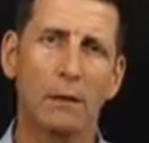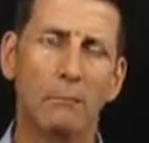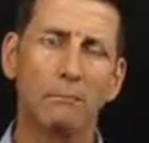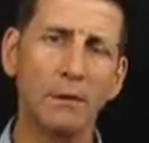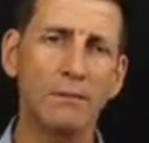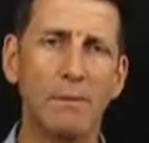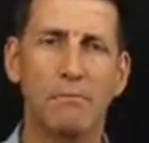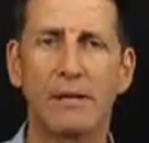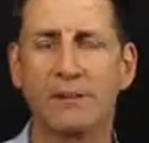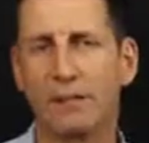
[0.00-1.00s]
Most
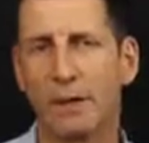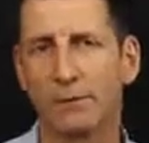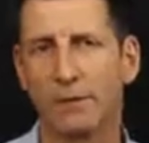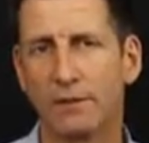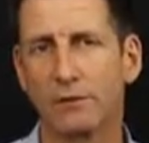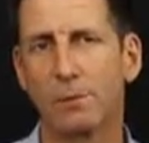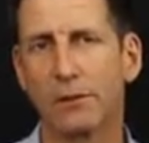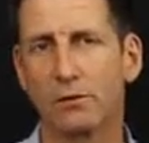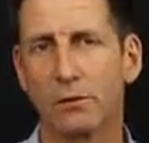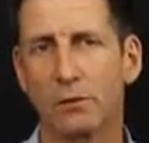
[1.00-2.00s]
separating couples I
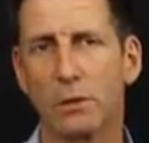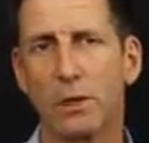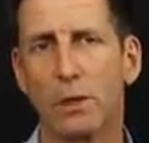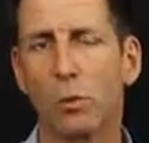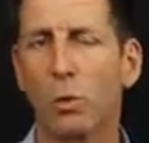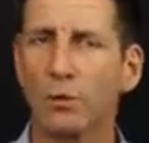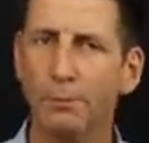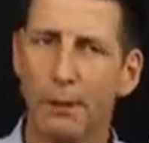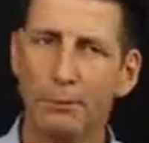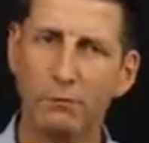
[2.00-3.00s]
speak to want to
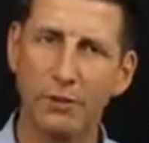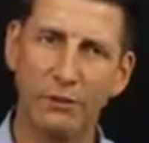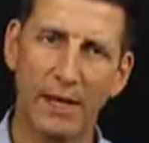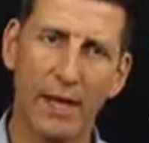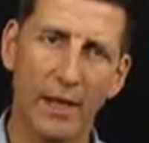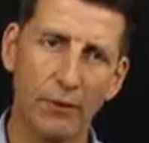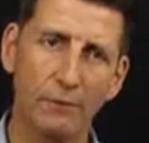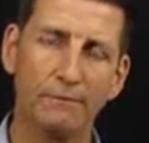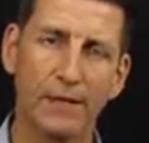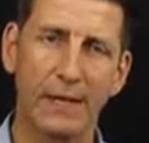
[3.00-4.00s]
be able to reach their
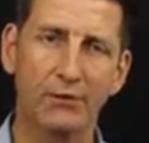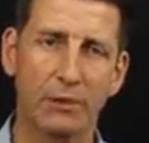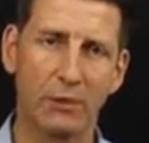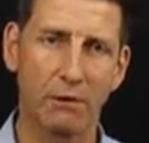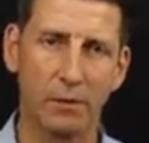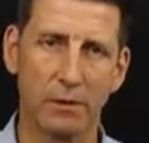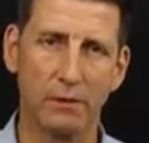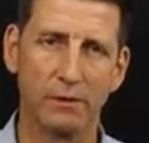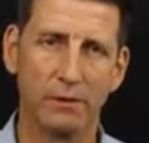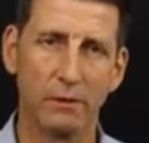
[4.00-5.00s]
own financial
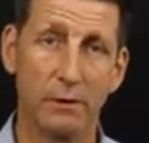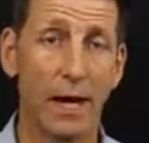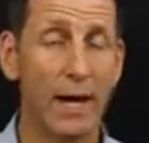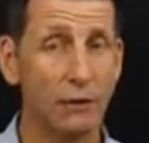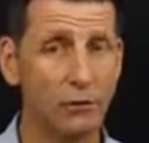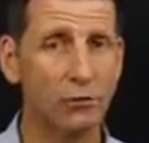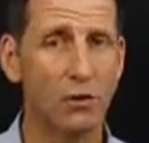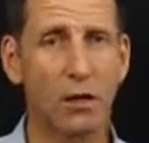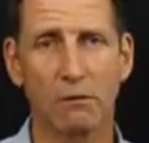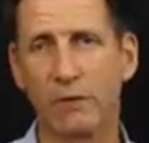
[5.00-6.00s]
agreements and
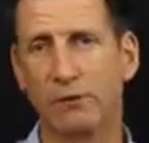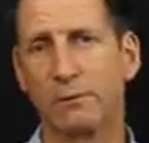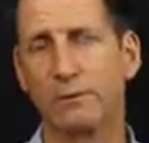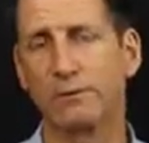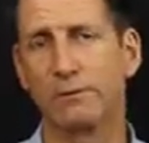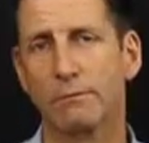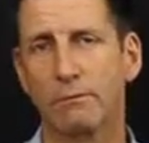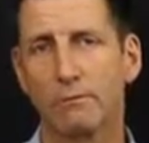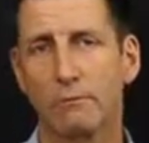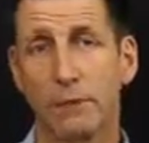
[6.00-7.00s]
child arrangements
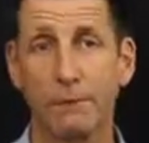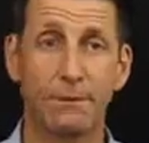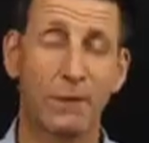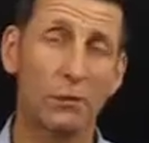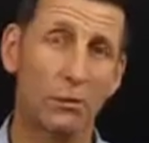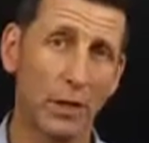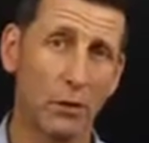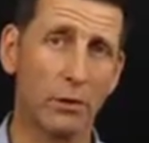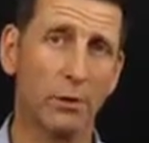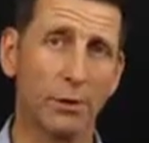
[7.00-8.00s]
if they thought they
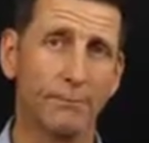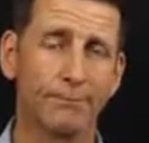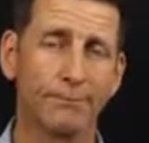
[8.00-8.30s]
could.